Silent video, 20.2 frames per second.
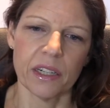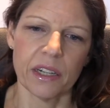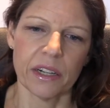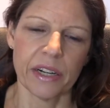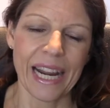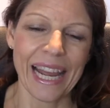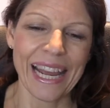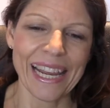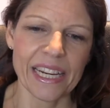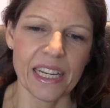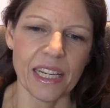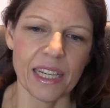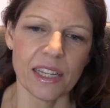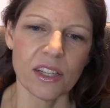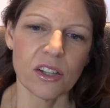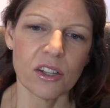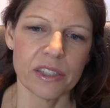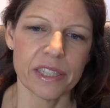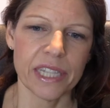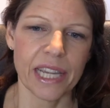are highly
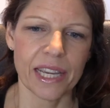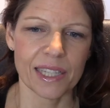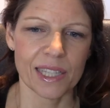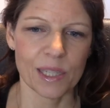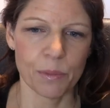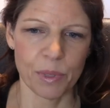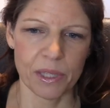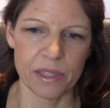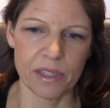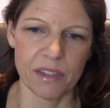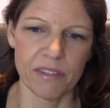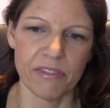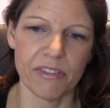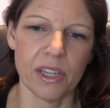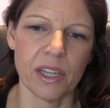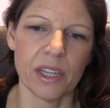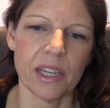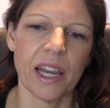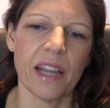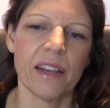context
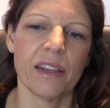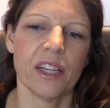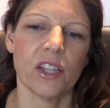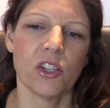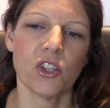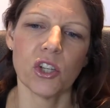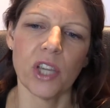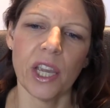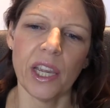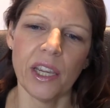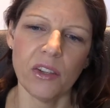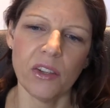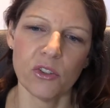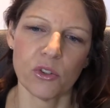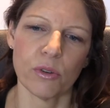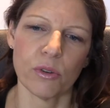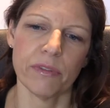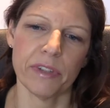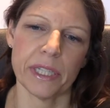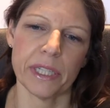specific and they
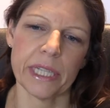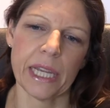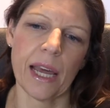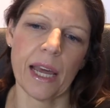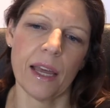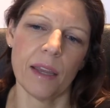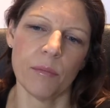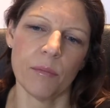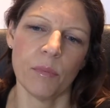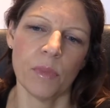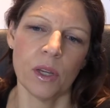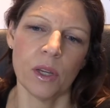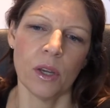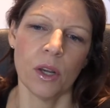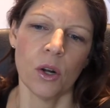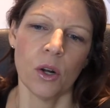change over time,